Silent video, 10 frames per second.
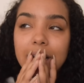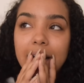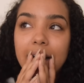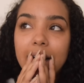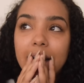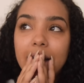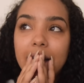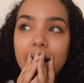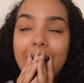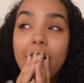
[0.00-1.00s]

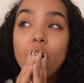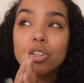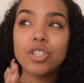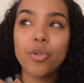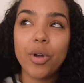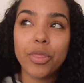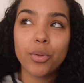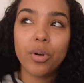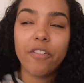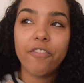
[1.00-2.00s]
uh, I also went
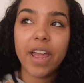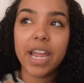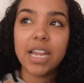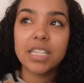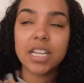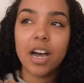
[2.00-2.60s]
through a phase